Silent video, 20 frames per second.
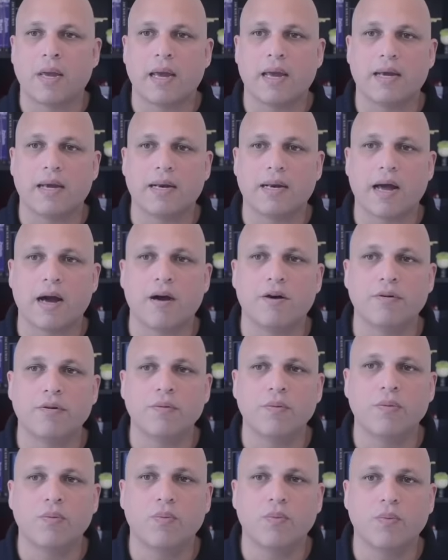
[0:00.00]
And
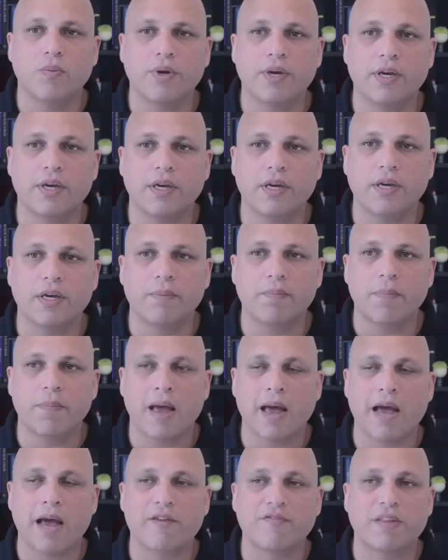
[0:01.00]
now we
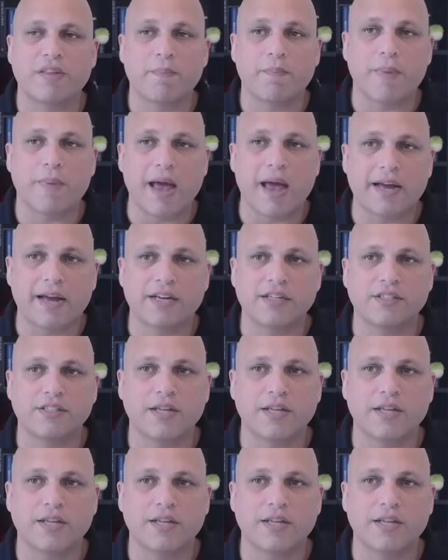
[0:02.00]
have the package